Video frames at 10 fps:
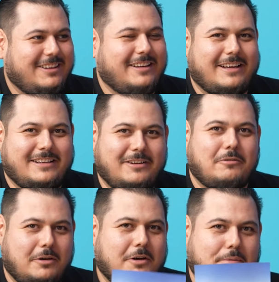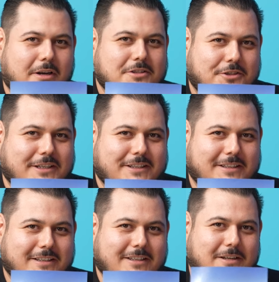No, we yeah. Gotta put this on we're gonna screen. put it on screen.
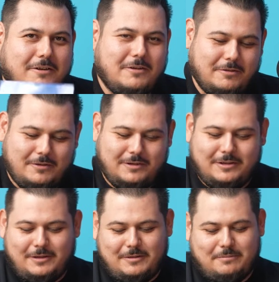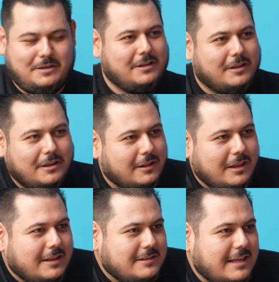But
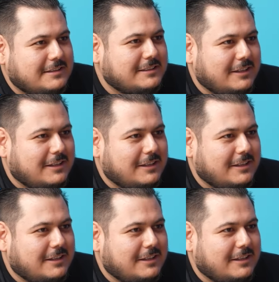that's, that's a